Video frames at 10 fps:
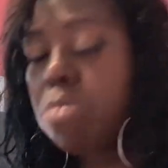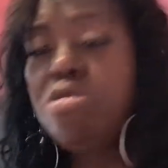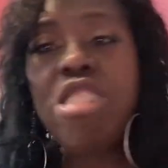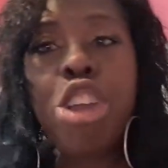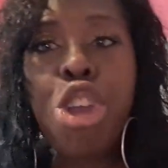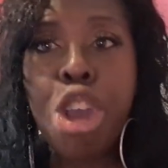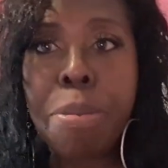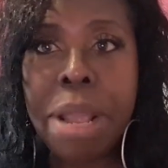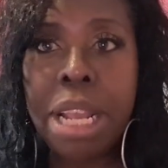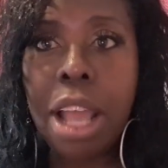
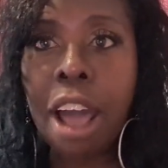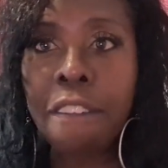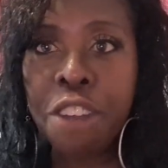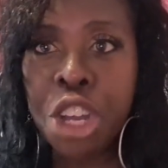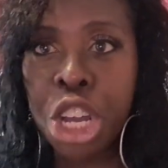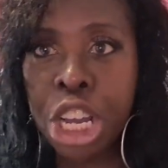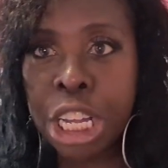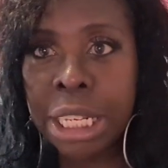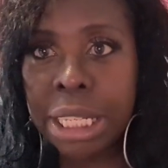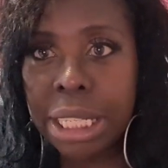procurement of
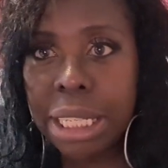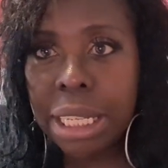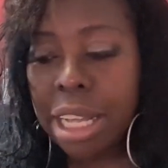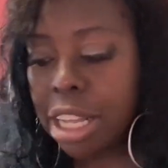goods.